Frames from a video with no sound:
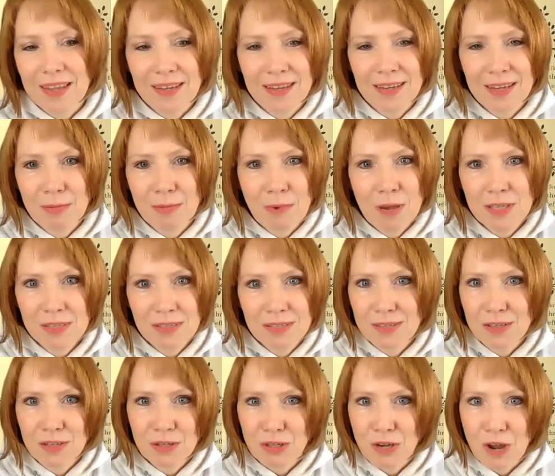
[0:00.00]
it wasn't
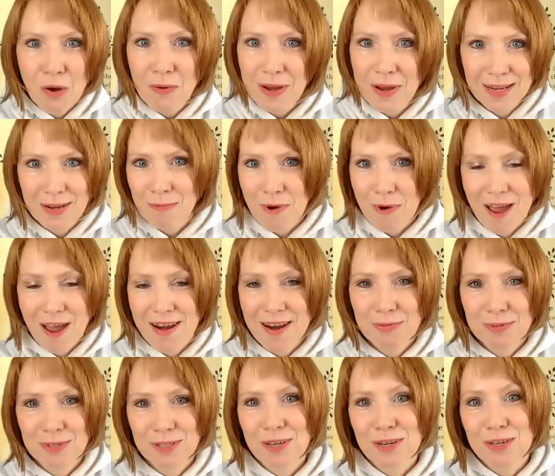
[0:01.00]
to show anyone. I
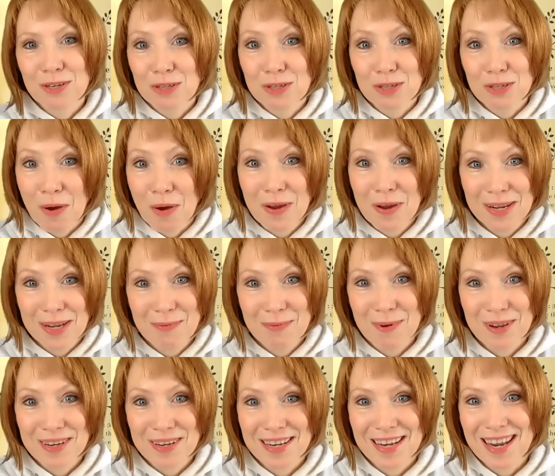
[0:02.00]
wasn't going to show
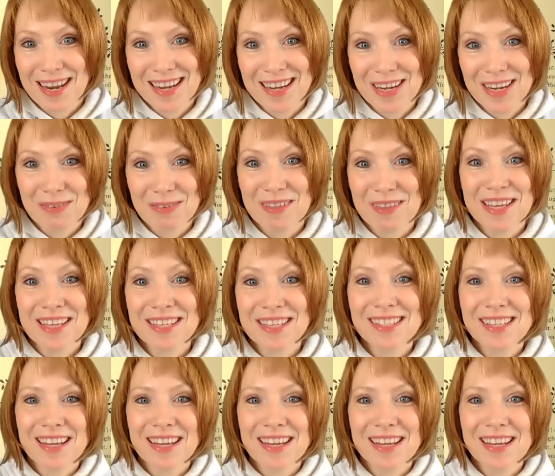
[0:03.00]
anyone any of this.